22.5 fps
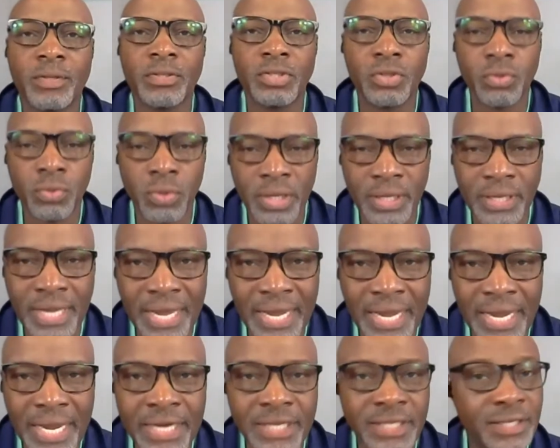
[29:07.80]
to
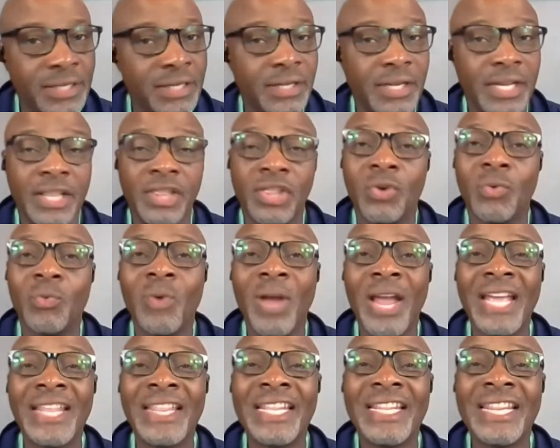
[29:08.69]
engage in the
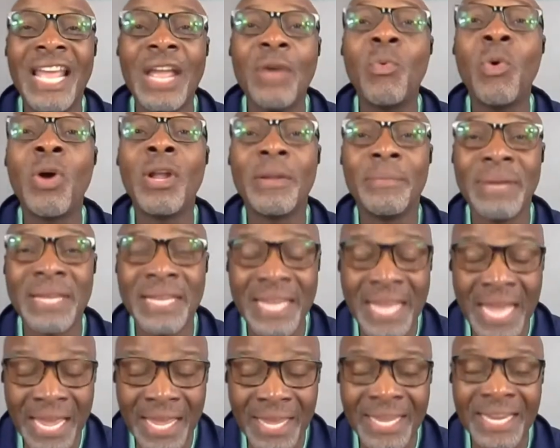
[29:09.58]
way that they want to
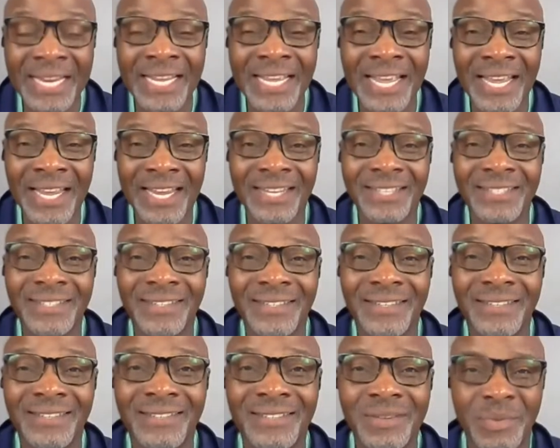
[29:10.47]
be engaged,
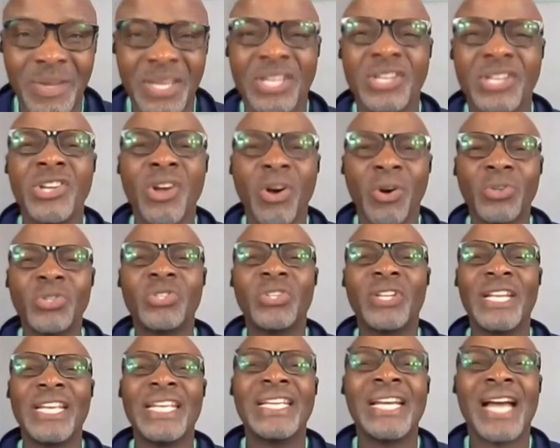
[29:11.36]
to be
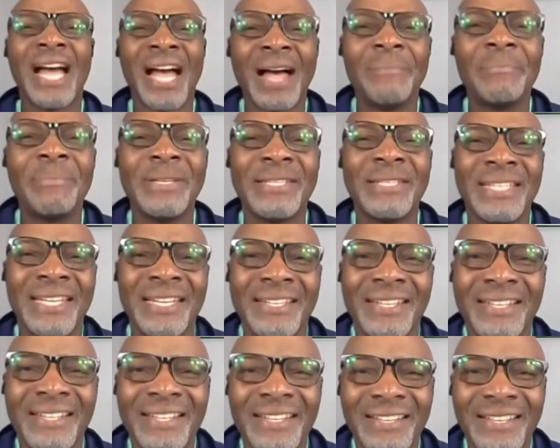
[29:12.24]
culturally
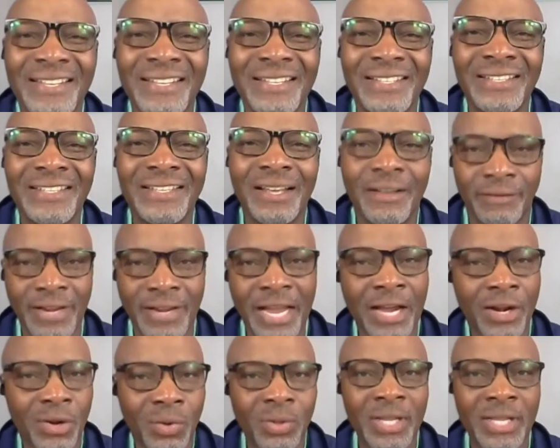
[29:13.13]
competent of
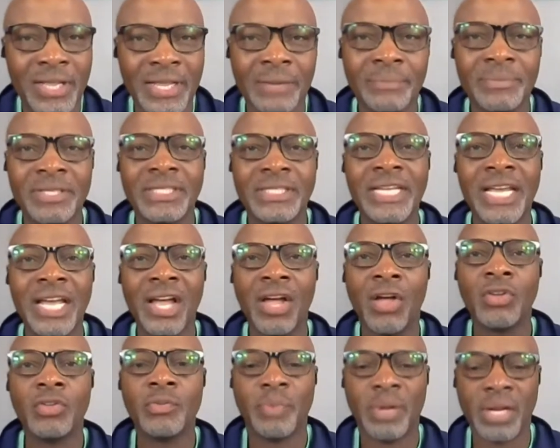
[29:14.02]
not only
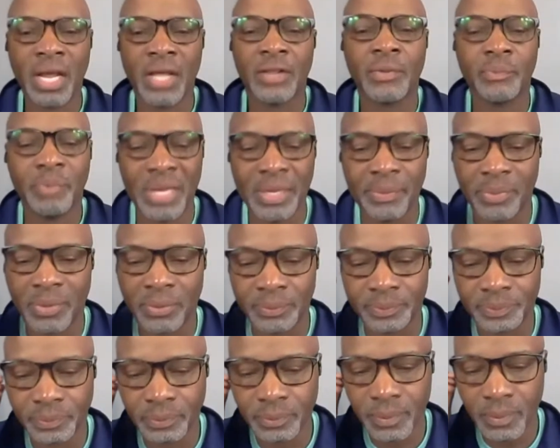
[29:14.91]
themselves, but other
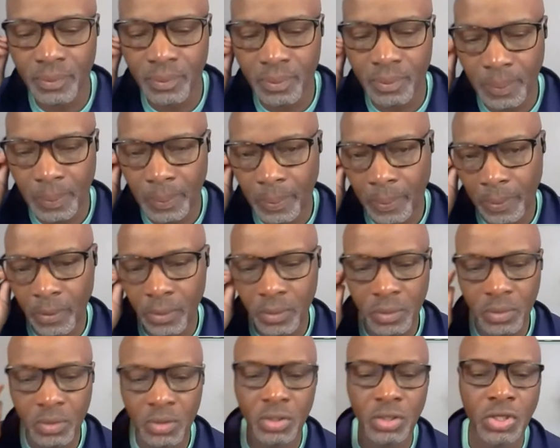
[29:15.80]
people.
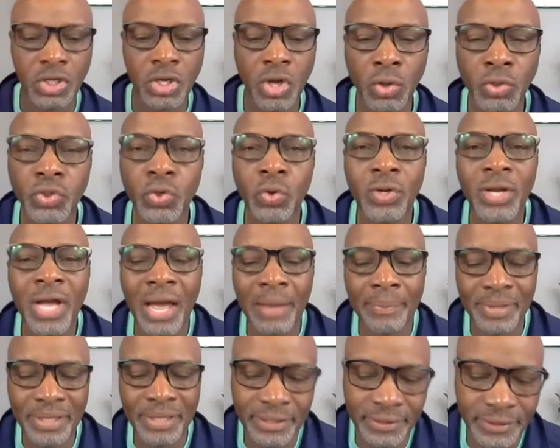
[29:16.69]
Cultural
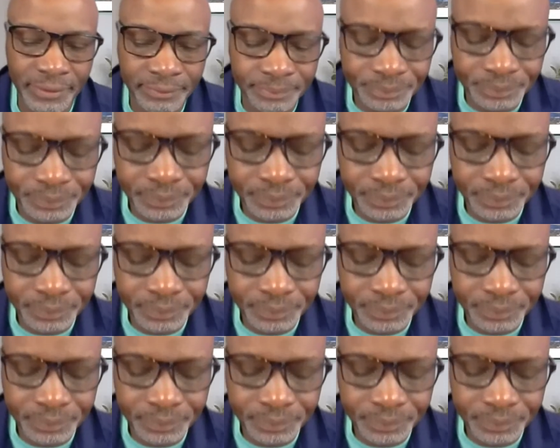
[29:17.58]
competence.